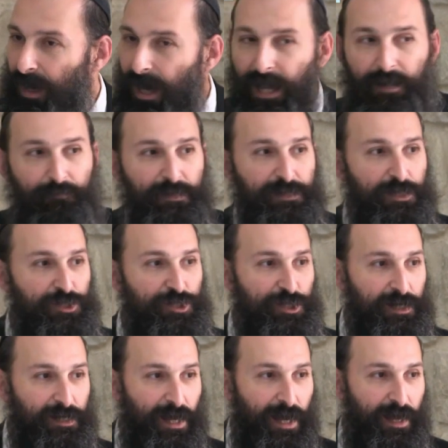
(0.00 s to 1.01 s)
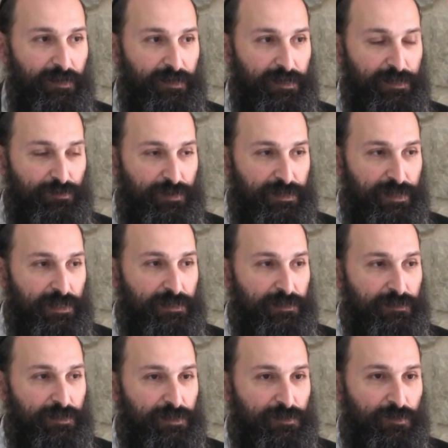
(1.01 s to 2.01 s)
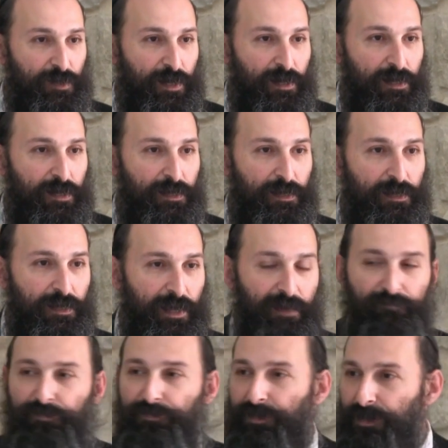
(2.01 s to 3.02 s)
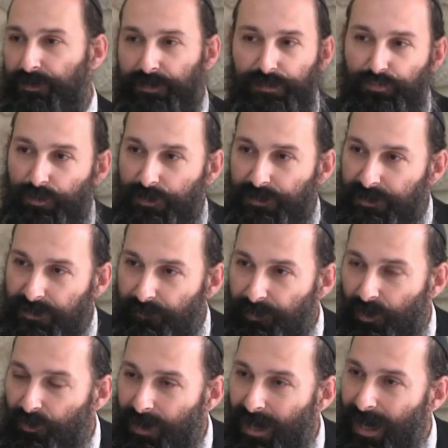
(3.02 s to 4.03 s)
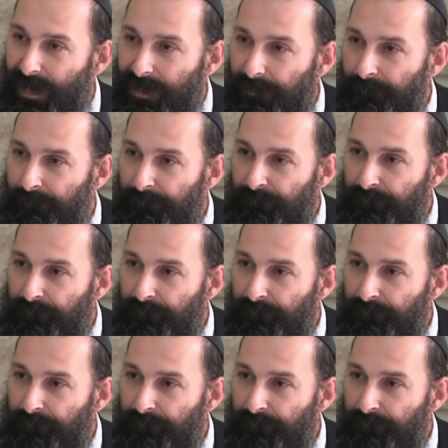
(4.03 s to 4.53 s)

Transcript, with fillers: Alma de Shikra, that's what it says in the Zohar. Everything in this world is about lying.